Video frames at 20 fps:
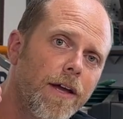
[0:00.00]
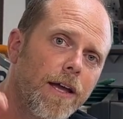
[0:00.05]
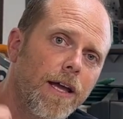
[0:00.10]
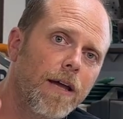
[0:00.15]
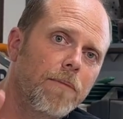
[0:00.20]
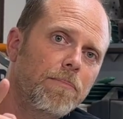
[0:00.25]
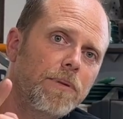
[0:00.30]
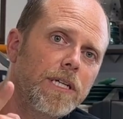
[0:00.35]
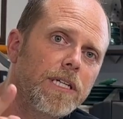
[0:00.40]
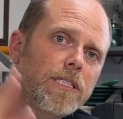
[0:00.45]

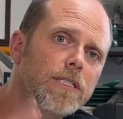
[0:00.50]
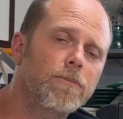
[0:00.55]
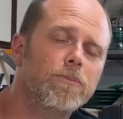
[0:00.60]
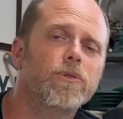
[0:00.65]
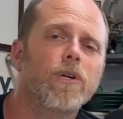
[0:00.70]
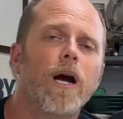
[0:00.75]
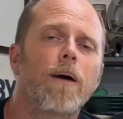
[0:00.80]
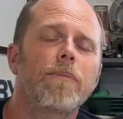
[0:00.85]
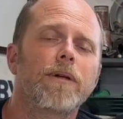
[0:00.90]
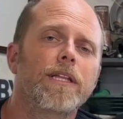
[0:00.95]
And please
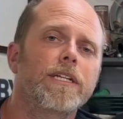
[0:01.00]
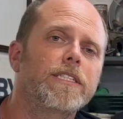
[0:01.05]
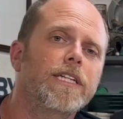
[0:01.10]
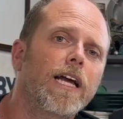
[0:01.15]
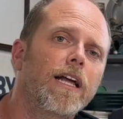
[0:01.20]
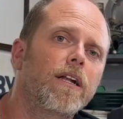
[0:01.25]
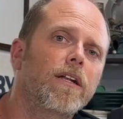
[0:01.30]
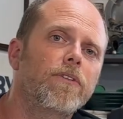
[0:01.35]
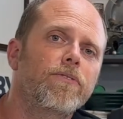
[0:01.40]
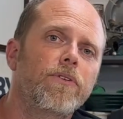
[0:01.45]
subscribe to the
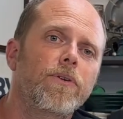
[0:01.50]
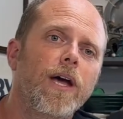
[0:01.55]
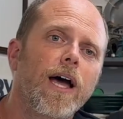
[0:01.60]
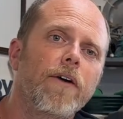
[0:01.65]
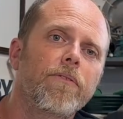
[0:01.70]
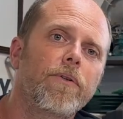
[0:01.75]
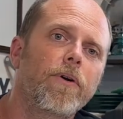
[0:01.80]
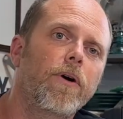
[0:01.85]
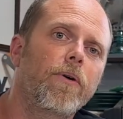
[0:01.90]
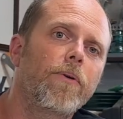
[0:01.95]
channel if you
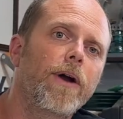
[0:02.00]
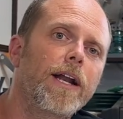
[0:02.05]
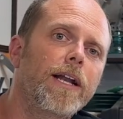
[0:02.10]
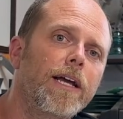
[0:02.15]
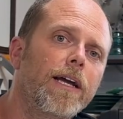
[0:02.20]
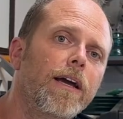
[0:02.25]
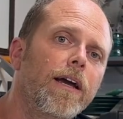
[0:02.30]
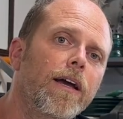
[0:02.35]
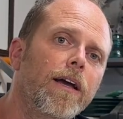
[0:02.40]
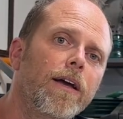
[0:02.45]
haven't already.